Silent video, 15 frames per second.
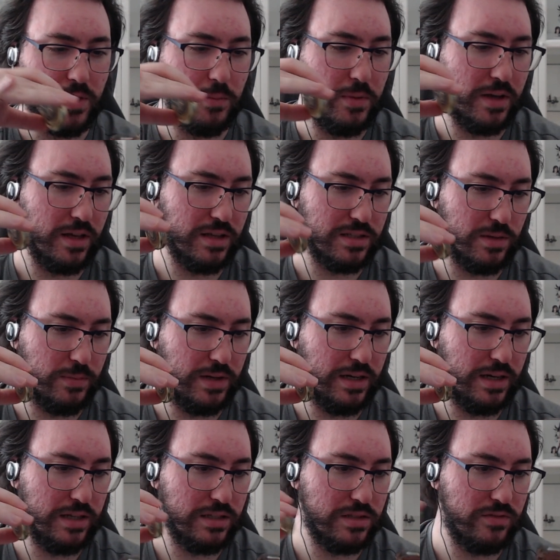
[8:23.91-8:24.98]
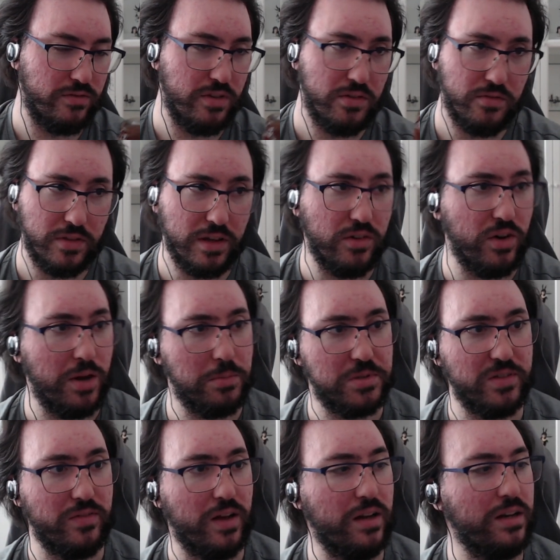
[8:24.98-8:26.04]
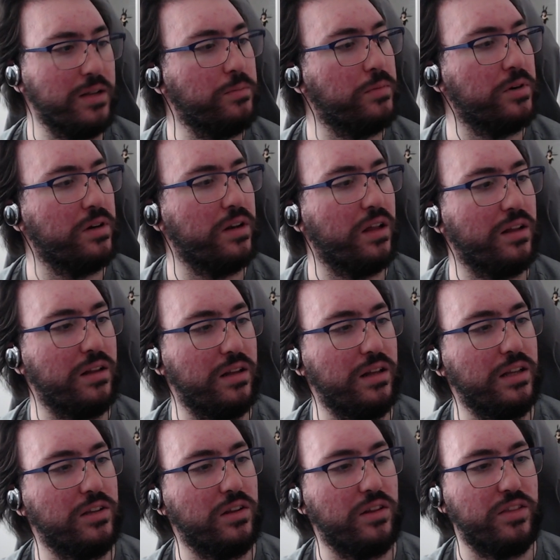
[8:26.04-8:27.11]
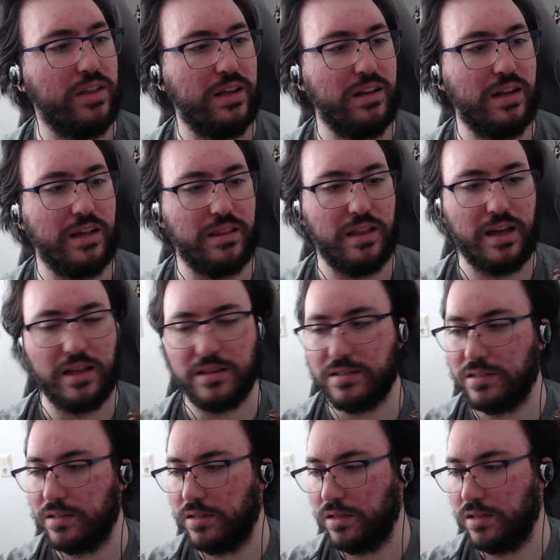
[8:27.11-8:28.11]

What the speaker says: Because, I mean, it is 50 grams of honey per little thing like that.